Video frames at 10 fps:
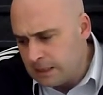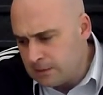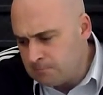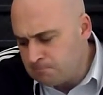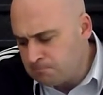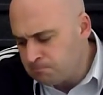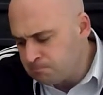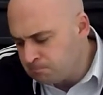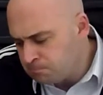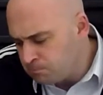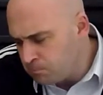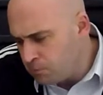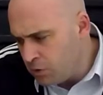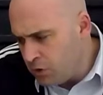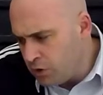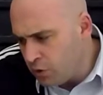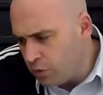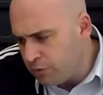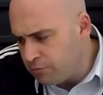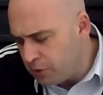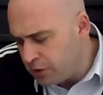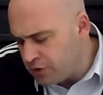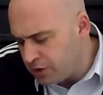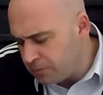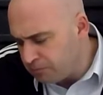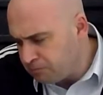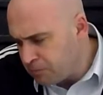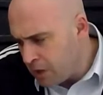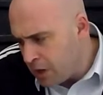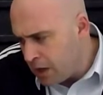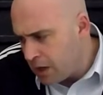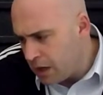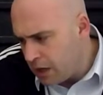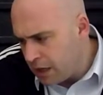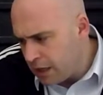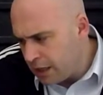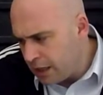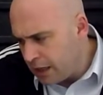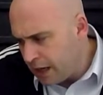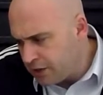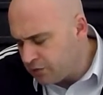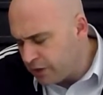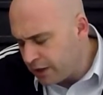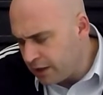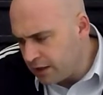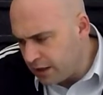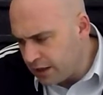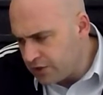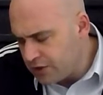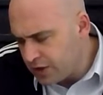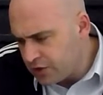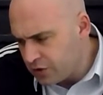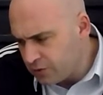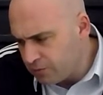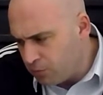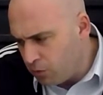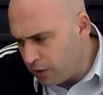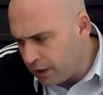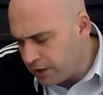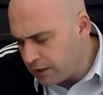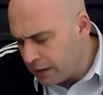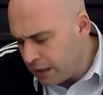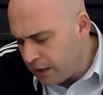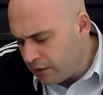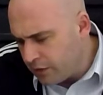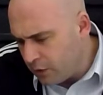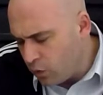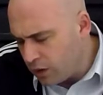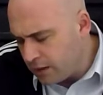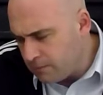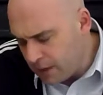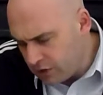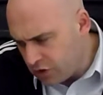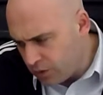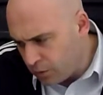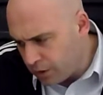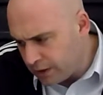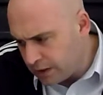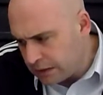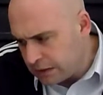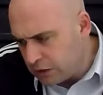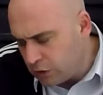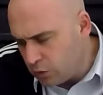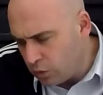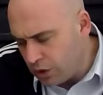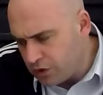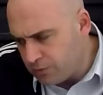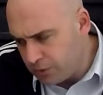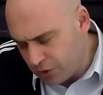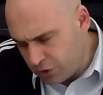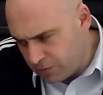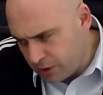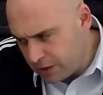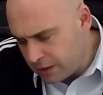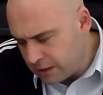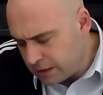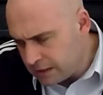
Um, you know, with Buddhism, I had to recognize at a certain point that when I met someone who was a Buddhist monk,